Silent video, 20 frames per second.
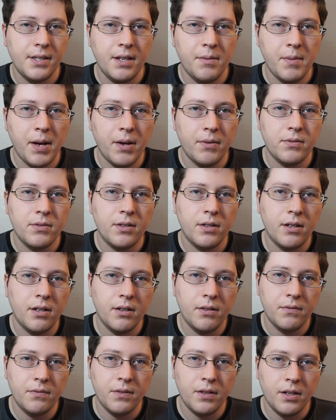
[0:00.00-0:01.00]
the amount
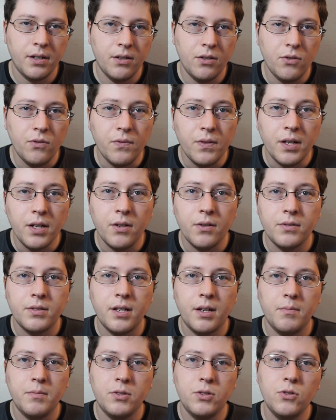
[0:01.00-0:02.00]
of uh, new videos
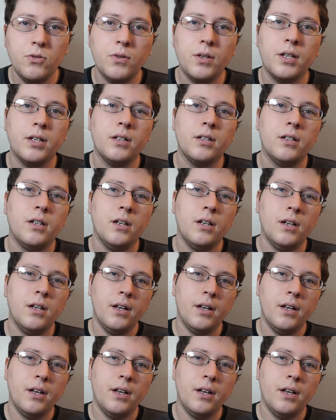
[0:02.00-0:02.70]
that I'm doing.